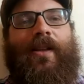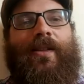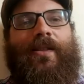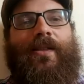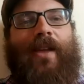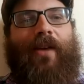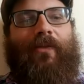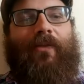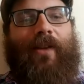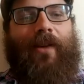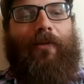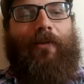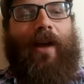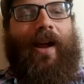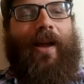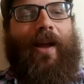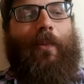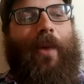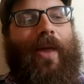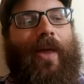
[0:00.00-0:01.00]
Definitely
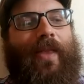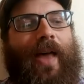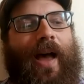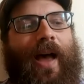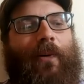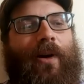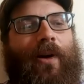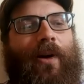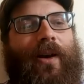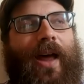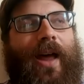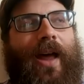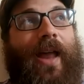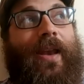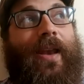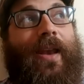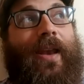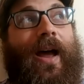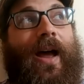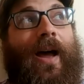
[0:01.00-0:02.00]
recommend that one.
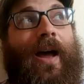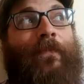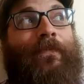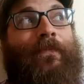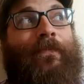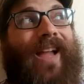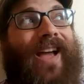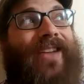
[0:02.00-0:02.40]
And um,